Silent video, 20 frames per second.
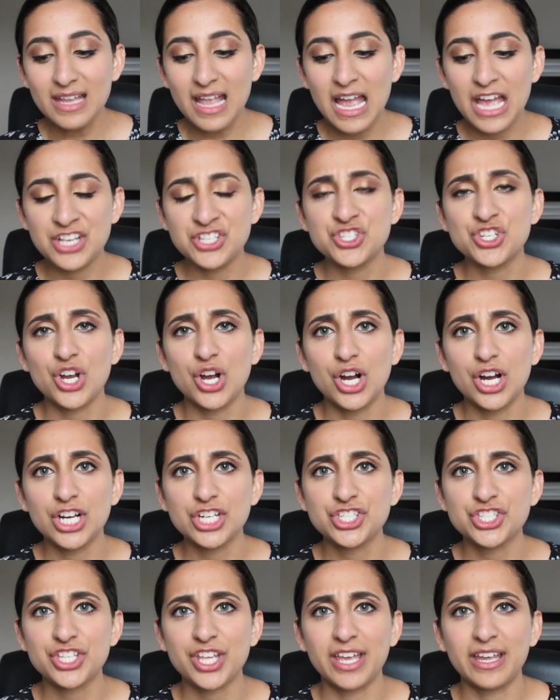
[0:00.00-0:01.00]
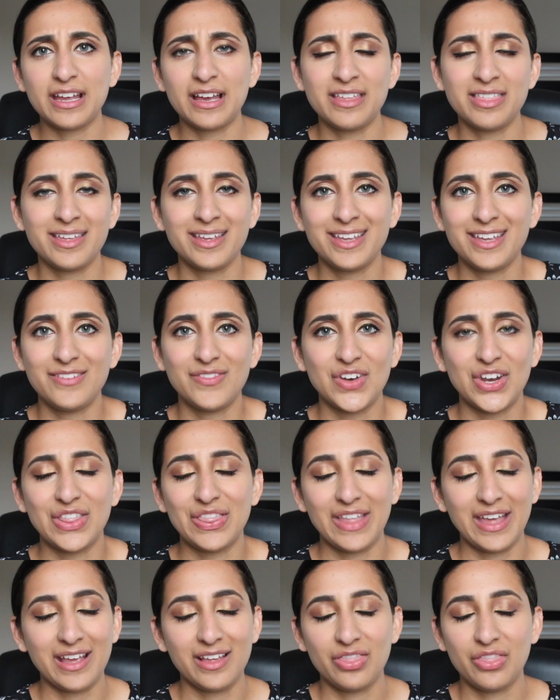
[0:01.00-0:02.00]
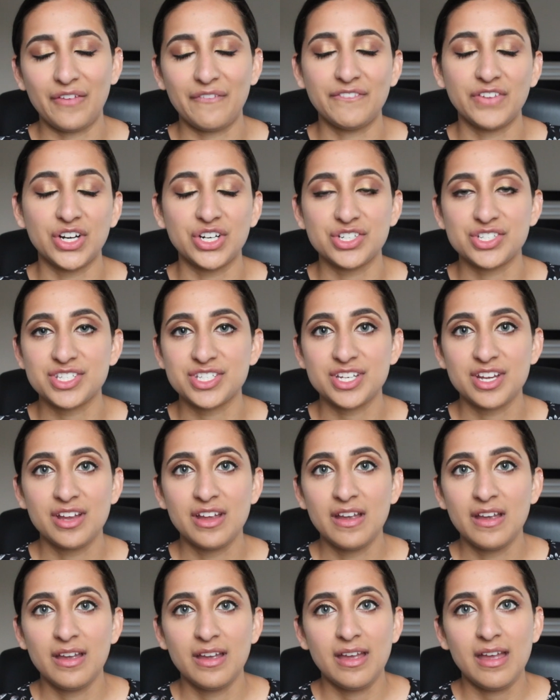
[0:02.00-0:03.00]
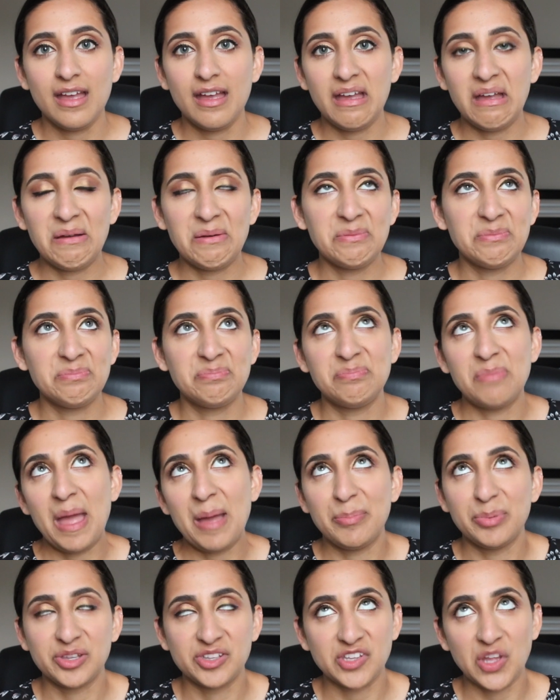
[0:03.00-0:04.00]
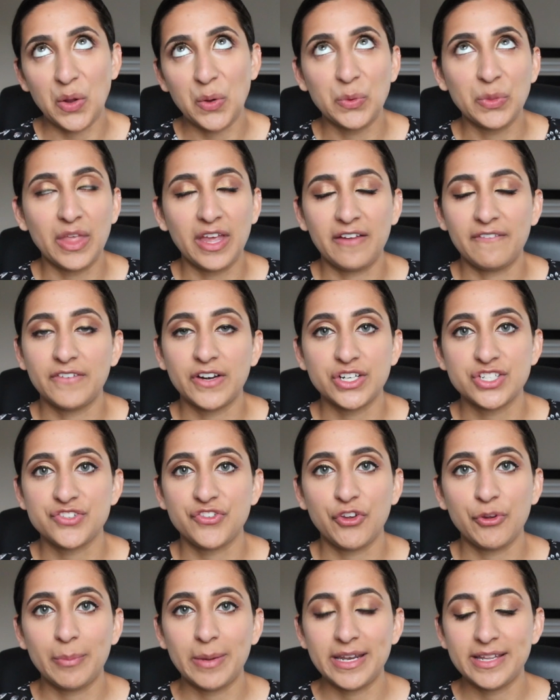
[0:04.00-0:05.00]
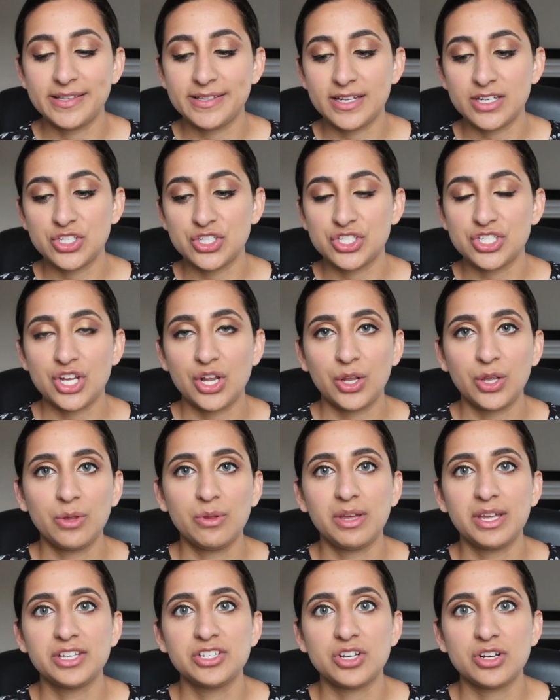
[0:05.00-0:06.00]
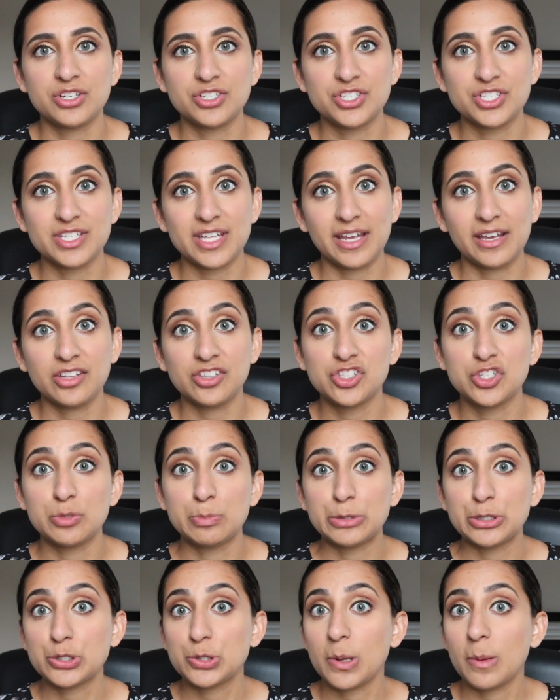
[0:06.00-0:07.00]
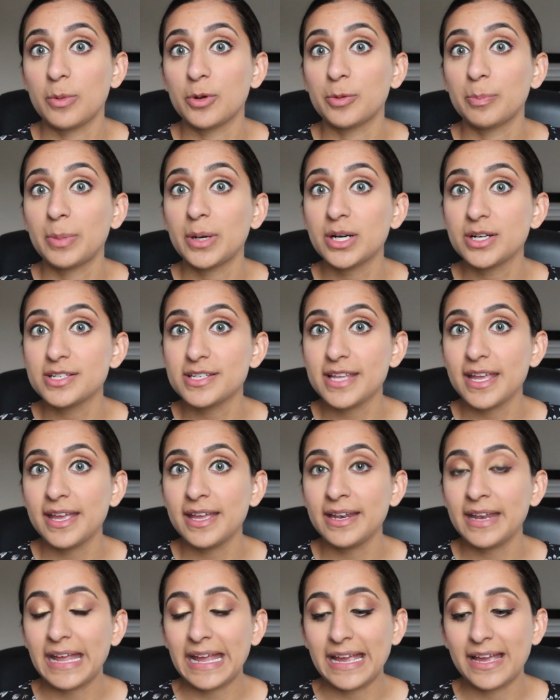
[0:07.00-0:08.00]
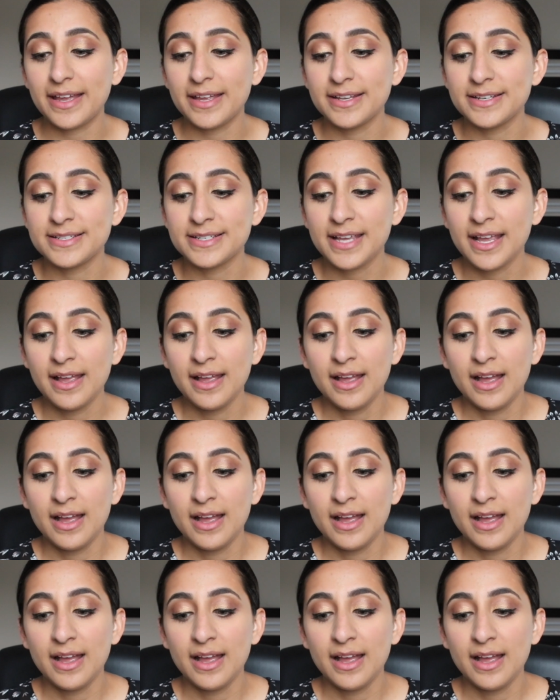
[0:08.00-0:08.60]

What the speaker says: and Josh, like I think even in like the first episode, like first few minutes, they just tell you like Josh is like a super troubled person, and